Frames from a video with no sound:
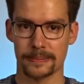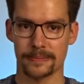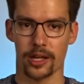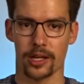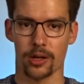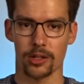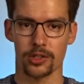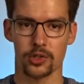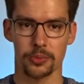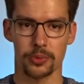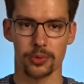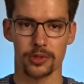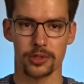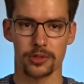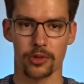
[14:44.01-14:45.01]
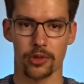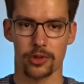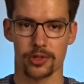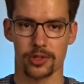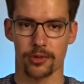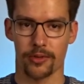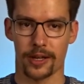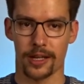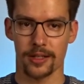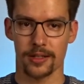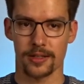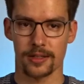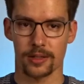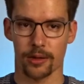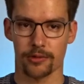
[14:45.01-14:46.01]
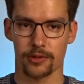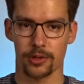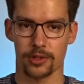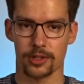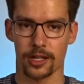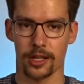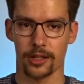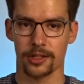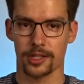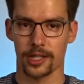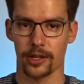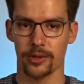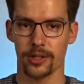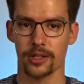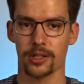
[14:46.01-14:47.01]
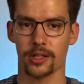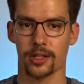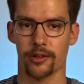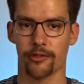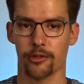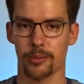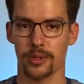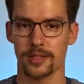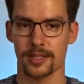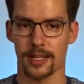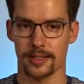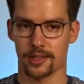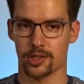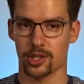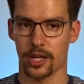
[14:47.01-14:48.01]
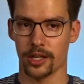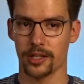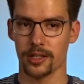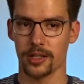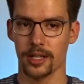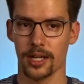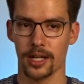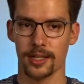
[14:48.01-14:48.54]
They contribute to the surveillance of totalitarian governments as China